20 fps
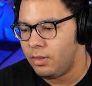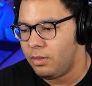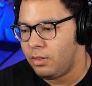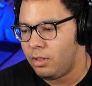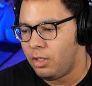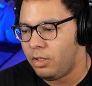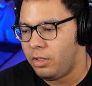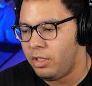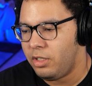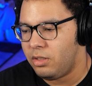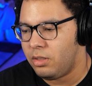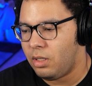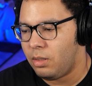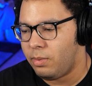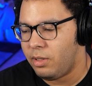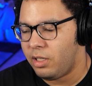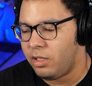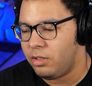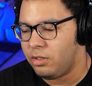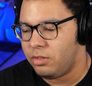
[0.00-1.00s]
these
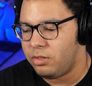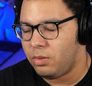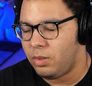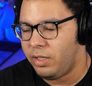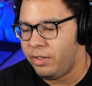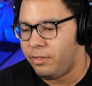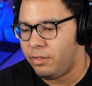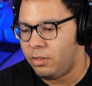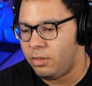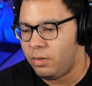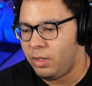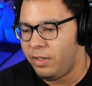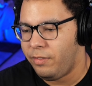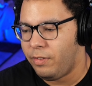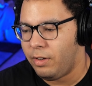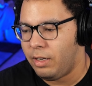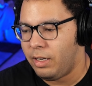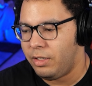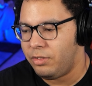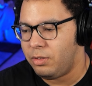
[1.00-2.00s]
jawbreakers
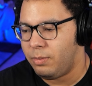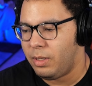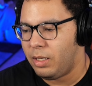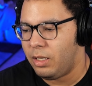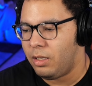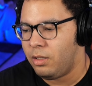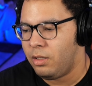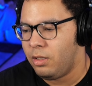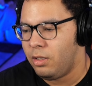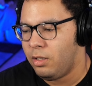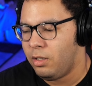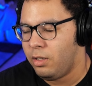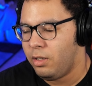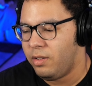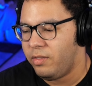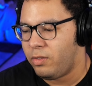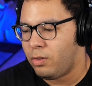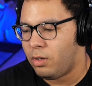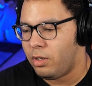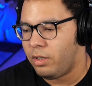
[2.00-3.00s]
25 is about
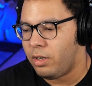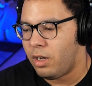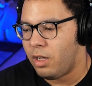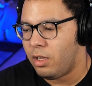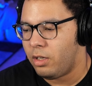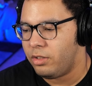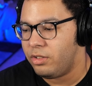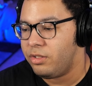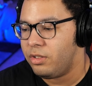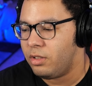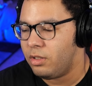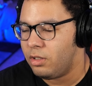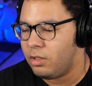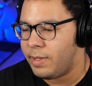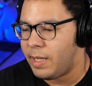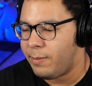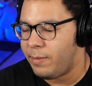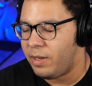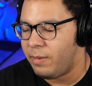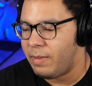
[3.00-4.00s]
$4, so
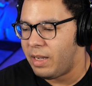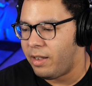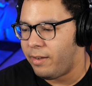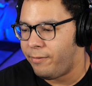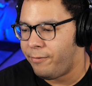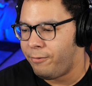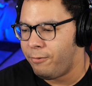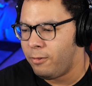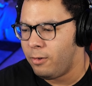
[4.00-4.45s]
that would about